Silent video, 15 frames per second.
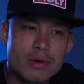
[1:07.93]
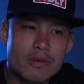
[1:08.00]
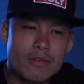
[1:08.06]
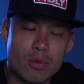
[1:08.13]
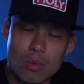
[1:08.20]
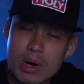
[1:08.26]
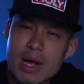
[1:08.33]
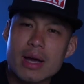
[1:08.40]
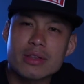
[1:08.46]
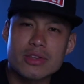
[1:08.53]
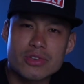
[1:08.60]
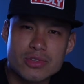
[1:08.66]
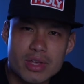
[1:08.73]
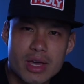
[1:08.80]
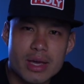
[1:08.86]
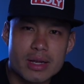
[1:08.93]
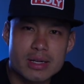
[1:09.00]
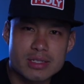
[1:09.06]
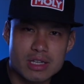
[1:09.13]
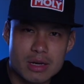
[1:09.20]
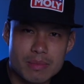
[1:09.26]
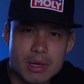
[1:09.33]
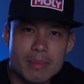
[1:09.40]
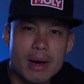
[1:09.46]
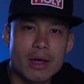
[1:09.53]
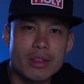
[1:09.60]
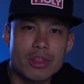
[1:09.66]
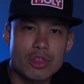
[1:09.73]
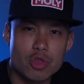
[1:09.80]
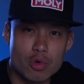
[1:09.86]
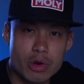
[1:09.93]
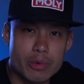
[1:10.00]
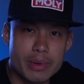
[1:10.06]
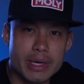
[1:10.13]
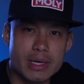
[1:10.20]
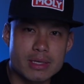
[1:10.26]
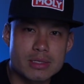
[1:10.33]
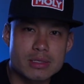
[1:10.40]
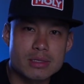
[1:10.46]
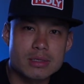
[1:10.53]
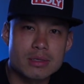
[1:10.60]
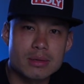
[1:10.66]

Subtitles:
From what I understand, it's going to be about 3 weeks,